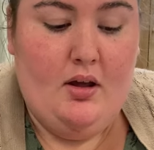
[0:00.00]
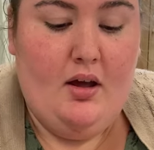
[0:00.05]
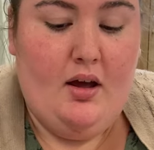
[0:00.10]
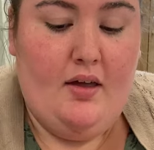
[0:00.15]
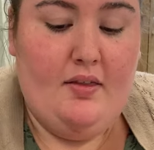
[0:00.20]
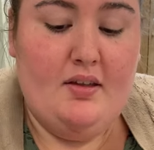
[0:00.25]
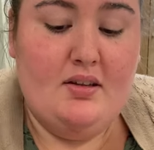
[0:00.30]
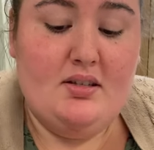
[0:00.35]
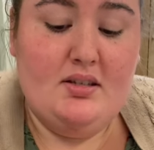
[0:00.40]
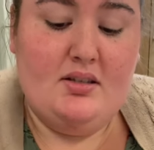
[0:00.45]
And
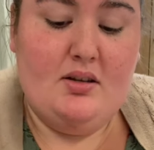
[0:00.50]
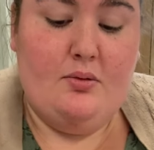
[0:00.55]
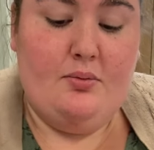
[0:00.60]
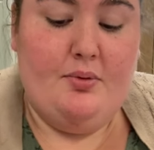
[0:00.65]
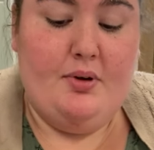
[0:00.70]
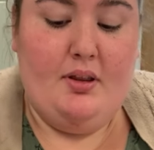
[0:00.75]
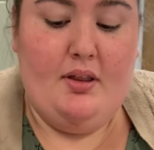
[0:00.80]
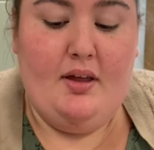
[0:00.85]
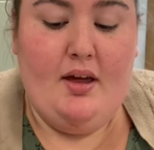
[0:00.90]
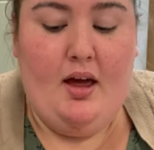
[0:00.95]
this is a
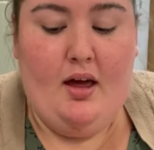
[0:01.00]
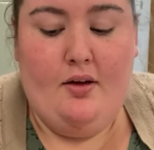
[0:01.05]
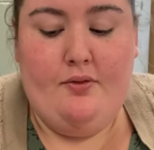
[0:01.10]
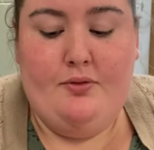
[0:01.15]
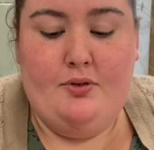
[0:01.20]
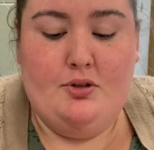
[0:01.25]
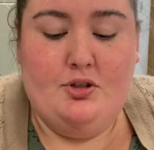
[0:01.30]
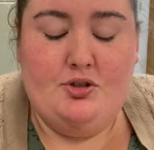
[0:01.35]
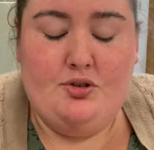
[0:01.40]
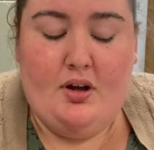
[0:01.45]
really
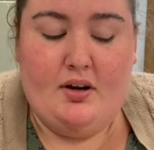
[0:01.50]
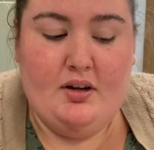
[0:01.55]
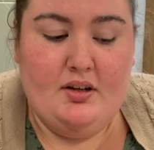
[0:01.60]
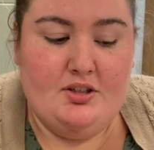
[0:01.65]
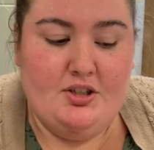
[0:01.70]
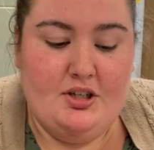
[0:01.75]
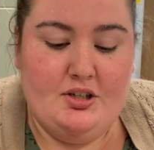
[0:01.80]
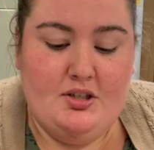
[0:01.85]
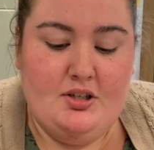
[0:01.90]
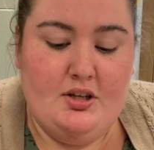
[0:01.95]
helpful
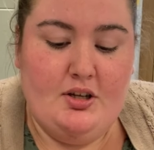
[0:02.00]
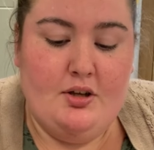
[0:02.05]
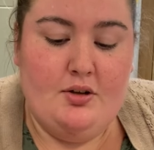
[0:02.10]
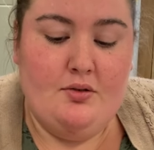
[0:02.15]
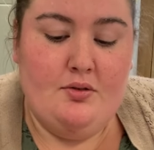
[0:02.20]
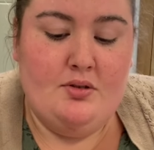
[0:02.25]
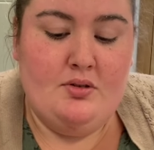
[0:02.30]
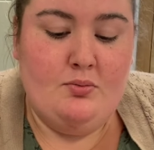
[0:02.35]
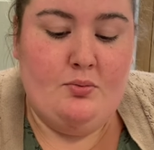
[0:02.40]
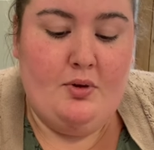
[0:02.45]
strategy to
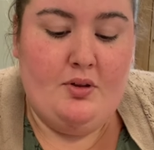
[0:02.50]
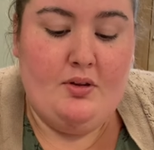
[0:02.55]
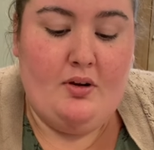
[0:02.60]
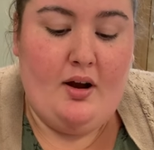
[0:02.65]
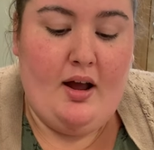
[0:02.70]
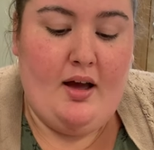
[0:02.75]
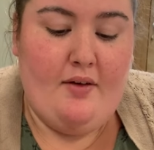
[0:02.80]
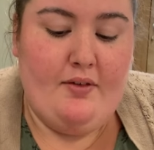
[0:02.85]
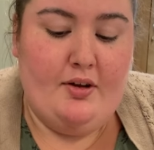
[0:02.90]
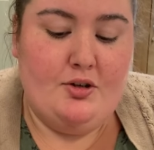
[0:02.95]
use when they're
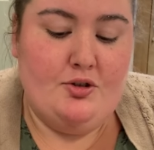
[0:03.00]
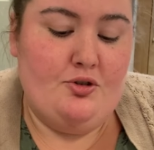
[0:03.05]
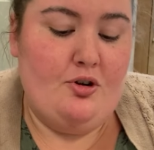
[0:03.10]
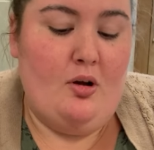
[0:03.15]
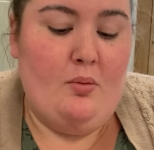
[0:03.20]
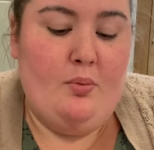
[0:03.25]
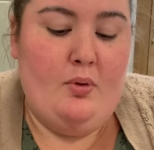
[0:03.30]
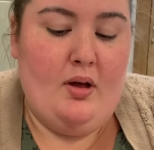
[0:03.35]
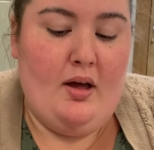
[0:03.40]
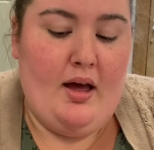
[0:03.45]
having
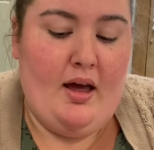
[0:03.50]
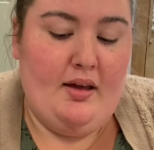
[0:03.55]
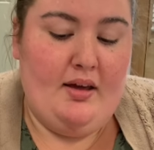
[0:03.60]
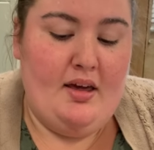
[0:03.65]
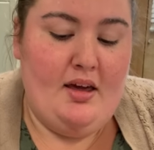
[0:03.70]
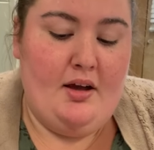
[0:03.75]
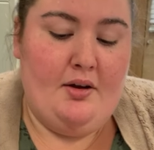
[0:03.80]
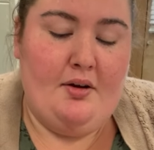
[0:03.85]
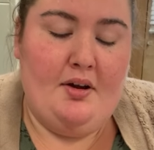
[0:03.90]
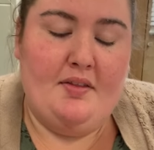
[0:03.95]
trouble
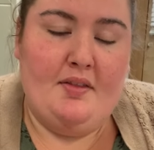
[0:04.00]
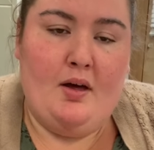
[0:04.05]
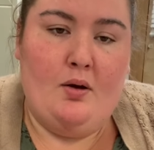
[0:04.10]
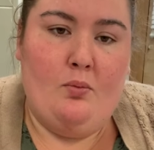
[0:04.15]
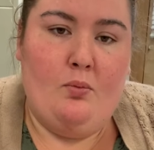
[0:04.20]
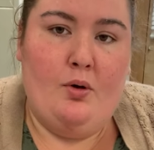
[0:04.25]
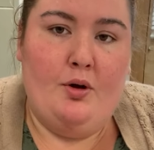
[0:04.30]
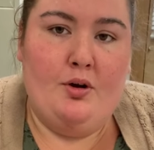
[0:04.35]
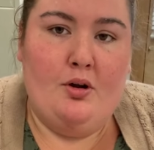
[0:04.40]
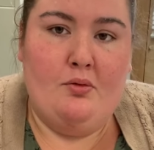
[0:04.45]
carrying that
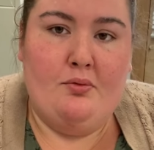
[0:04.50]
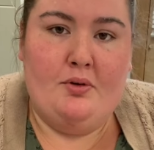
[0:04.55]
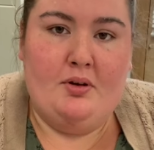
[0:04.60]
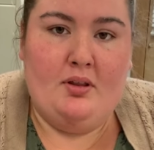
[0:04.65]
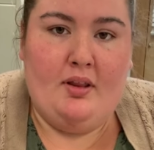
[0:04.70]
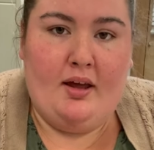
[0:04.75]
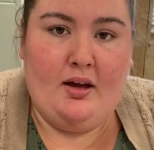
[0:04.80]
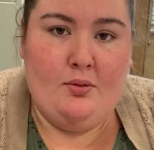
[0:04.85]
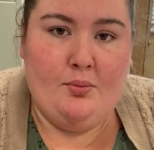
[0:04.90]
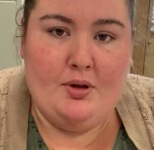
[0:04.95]
one over
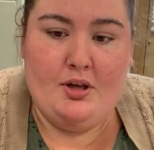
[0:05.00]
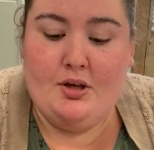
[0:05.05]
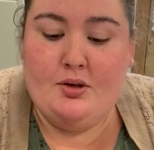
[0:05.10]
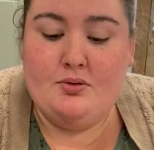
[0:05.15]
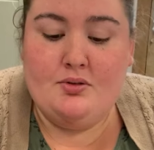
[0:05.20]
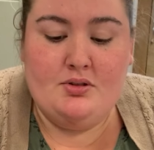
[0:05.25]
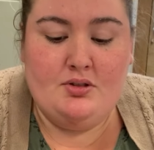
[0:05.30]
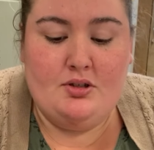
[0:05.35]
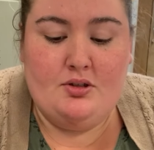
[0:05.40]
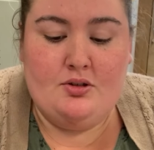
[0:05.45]
like we
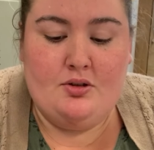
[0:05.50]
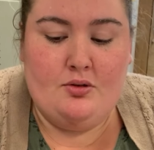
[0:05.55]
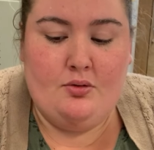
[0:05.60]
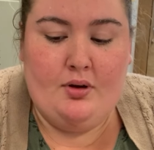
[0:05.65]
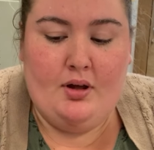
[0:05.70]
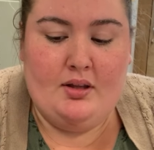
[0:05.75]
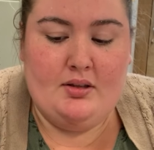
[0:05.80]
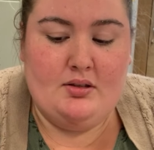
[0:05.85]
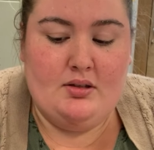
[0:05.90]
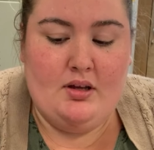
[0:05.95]
used to do
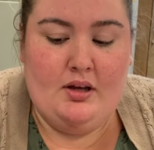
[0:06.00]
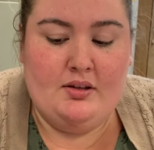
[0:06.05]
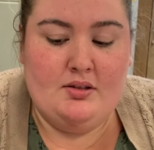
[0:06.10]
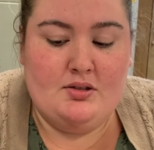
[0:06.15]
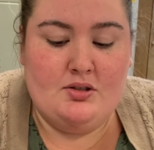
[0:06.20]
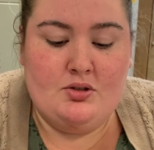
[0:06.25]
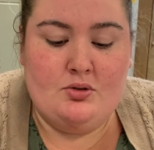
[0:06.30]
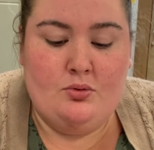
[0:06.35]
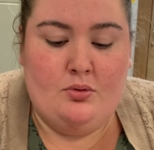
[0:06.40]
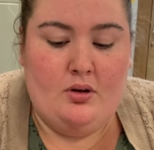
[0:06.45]
in,
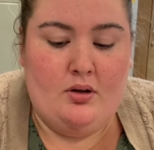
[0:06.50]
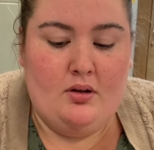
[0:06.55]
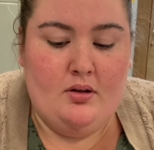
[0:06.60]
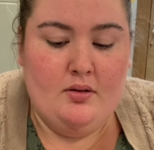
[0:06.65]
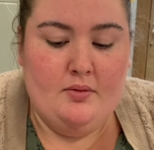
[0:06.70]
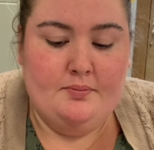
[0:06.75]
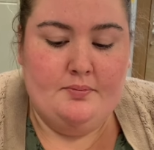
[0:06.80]
school.